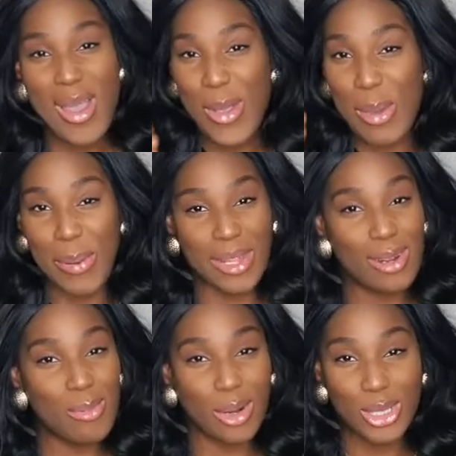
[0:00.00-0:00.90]
a
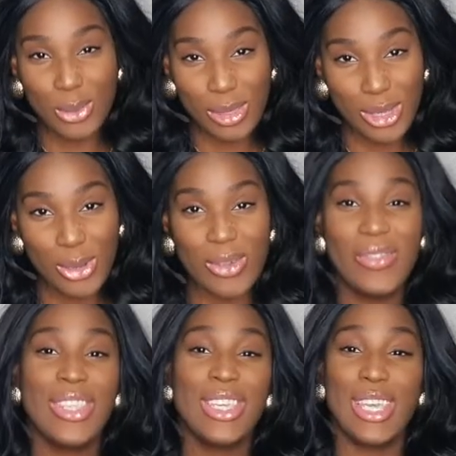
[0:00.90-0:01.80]
paddle brush with you
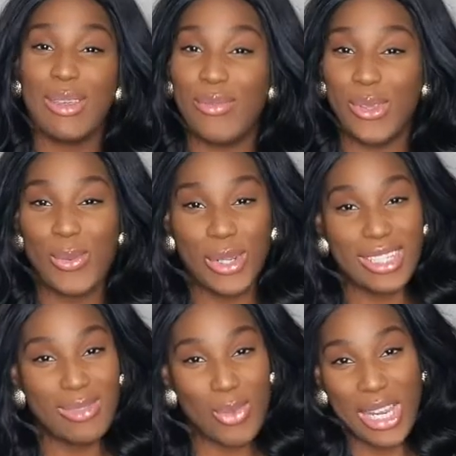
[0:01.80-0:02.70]
if you
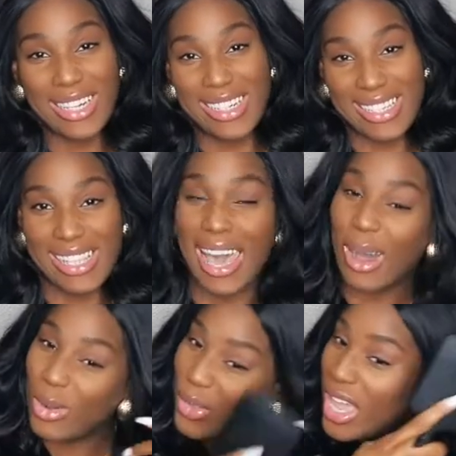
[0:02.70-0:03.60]
want to wear this
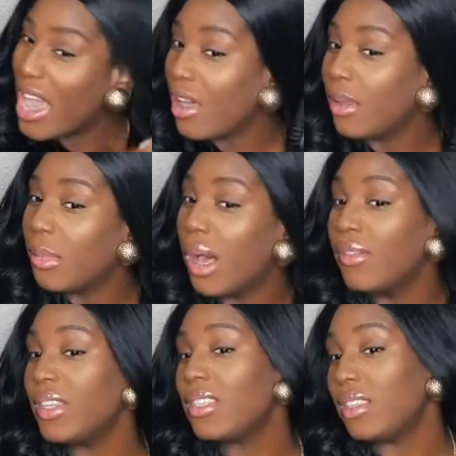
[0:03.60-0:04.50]
out.
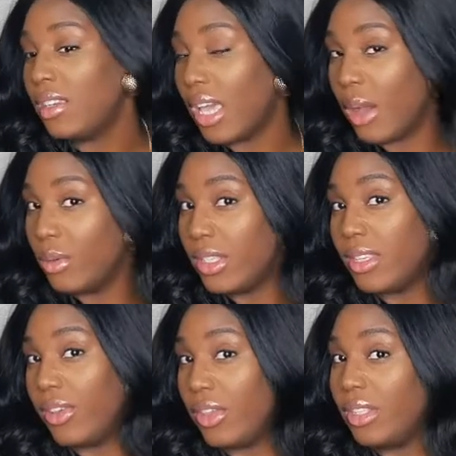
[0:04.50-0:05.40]
Obviously, I would
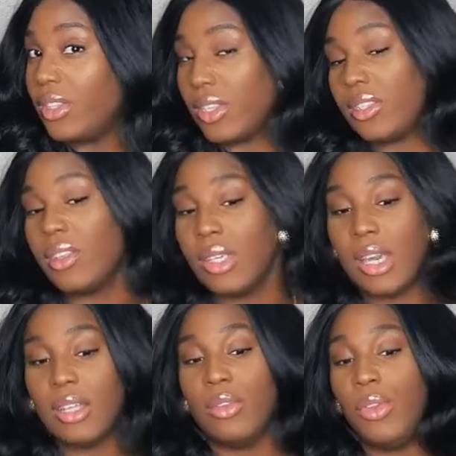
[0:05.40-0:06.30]
say this is not the
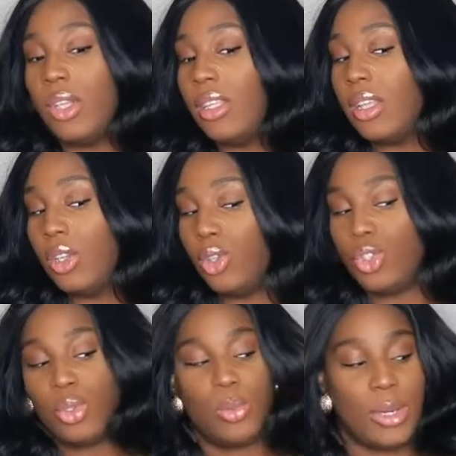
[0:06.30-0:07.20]
kind of unit that you
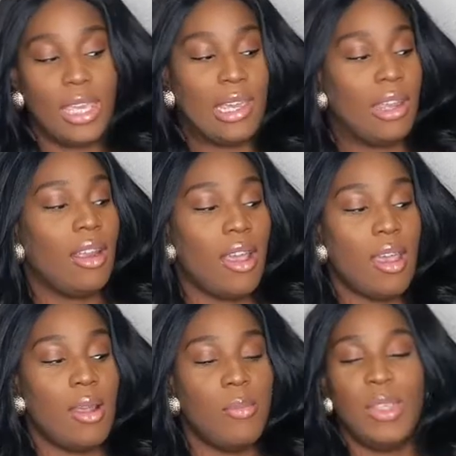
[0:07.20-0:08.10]
should wear
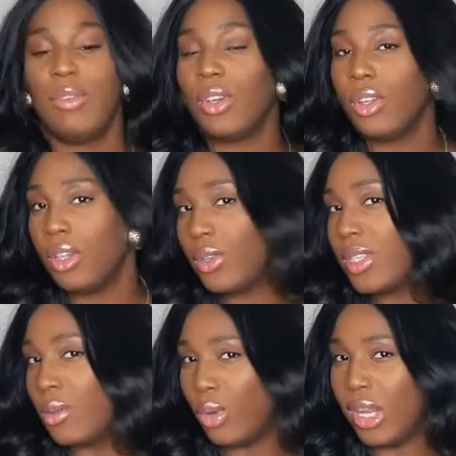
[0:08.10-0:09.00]
if you're gonna go
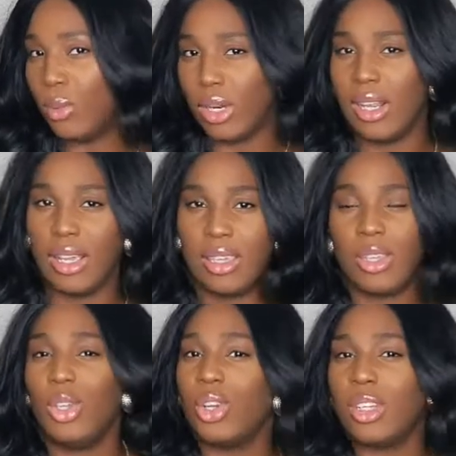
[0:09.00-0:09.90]
somewhere where like
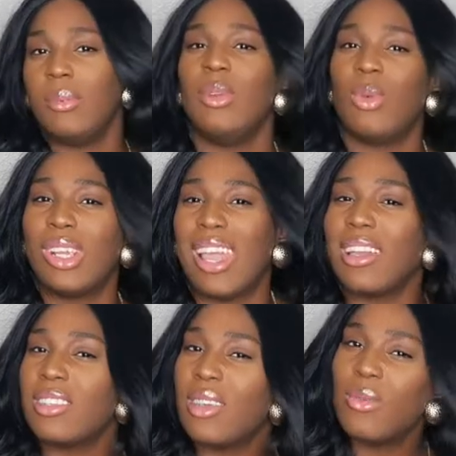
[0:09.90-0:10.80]
you're gonna be really
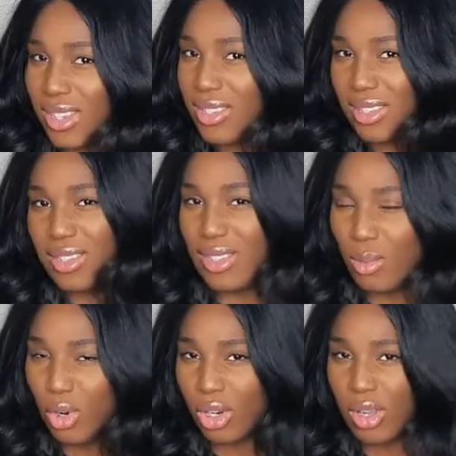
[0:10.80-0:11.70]
active. This is
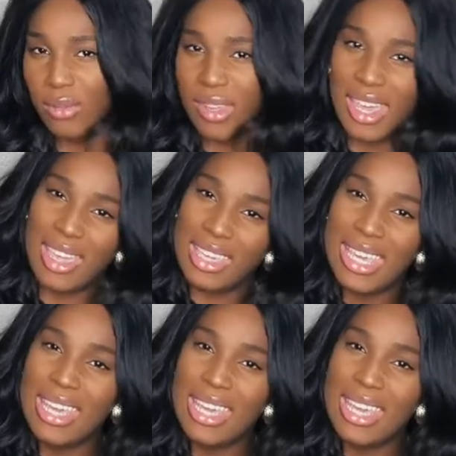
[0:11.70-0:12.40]
more of a